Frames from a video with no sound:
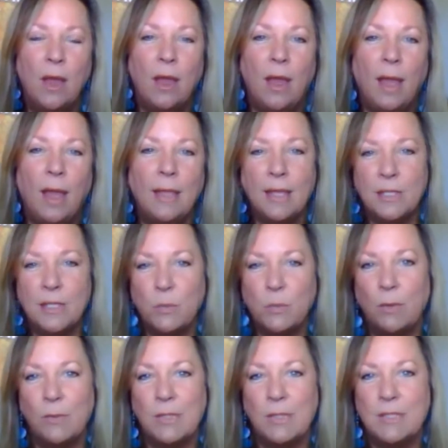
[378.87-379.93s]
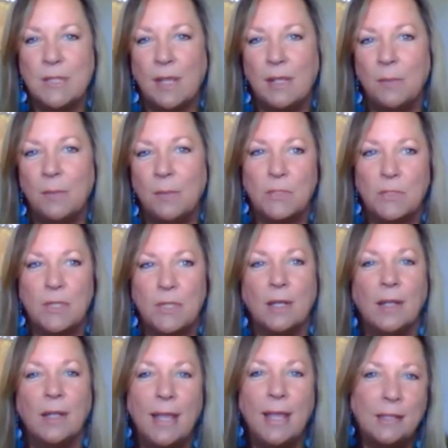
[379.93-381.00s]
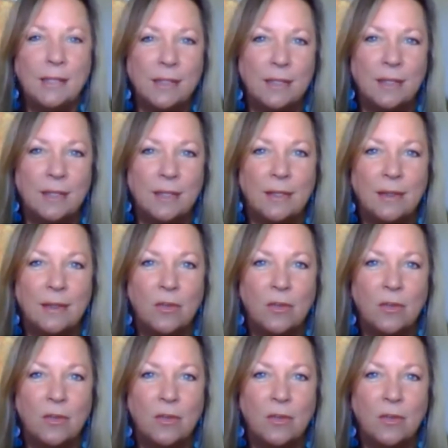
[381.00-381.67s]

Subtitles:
I guess one would say, the most unlikely